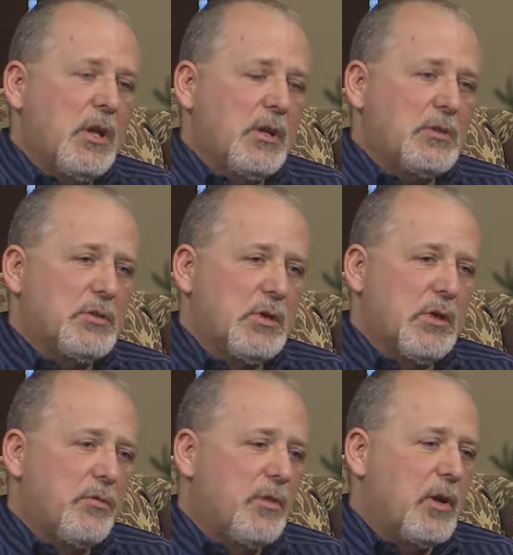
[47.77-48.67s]
is to
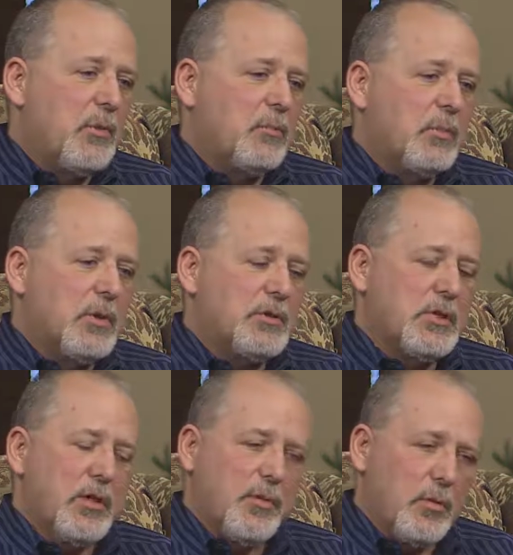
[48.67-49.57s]
give them is
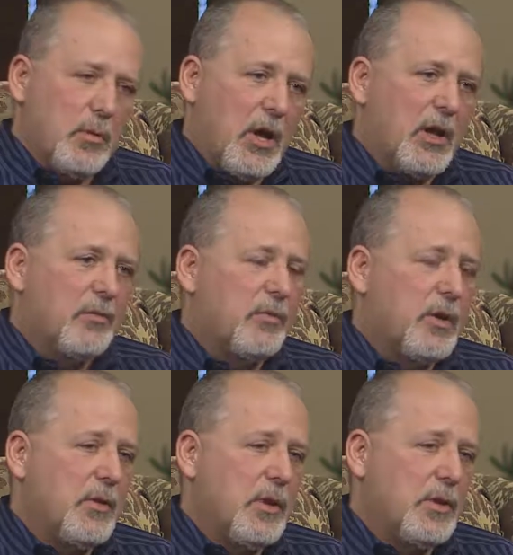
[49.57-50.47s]
to give them life
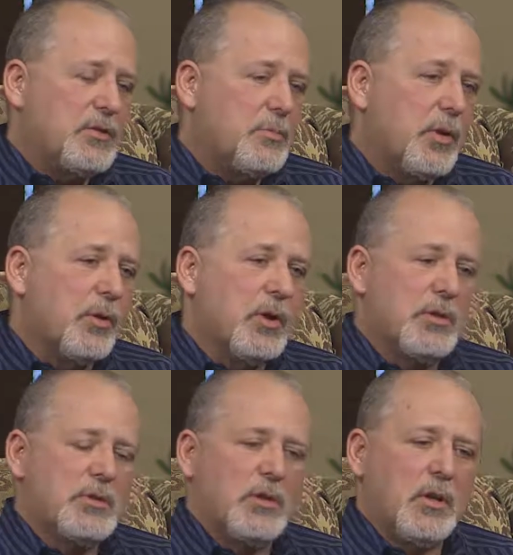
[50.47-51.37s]
and the
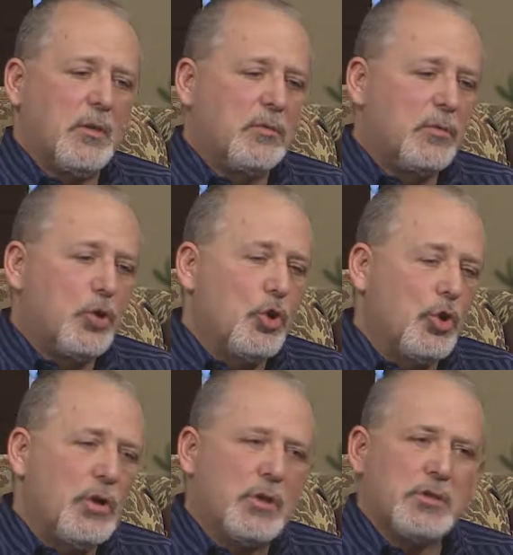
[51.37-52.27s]
experience of
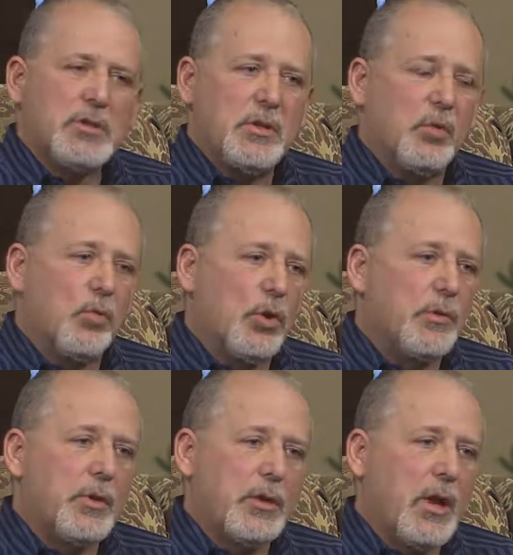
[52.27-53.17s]
goodness in a
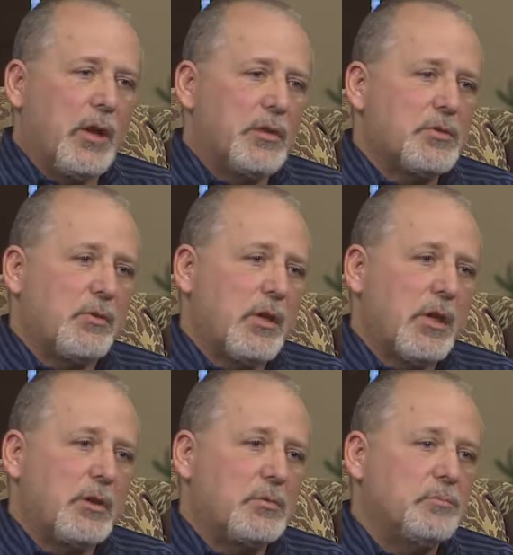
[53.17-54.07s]
world that God has created.